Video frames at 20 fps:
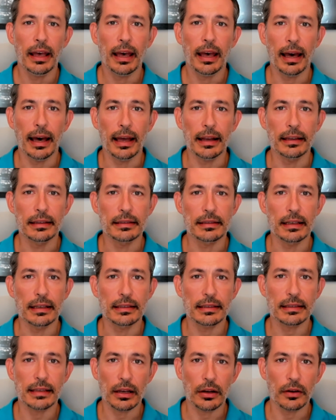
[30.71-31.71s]
and it's a
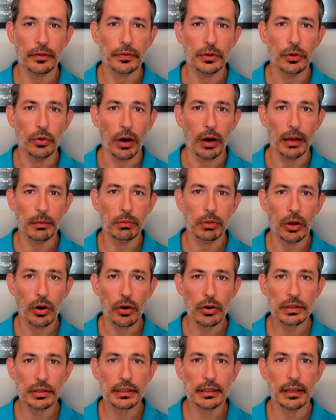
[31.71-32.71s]
set of UI
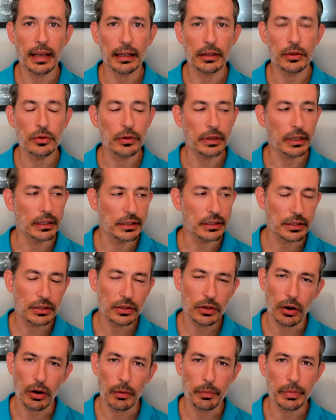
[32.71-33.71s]
blocks that you can just
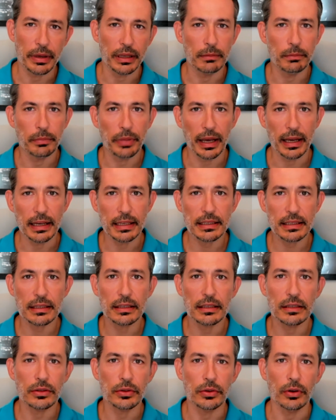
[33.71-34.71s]
copy and
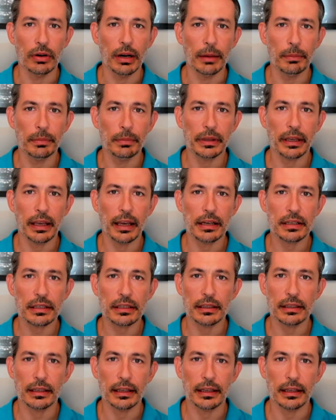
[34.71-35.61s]
paste to your application,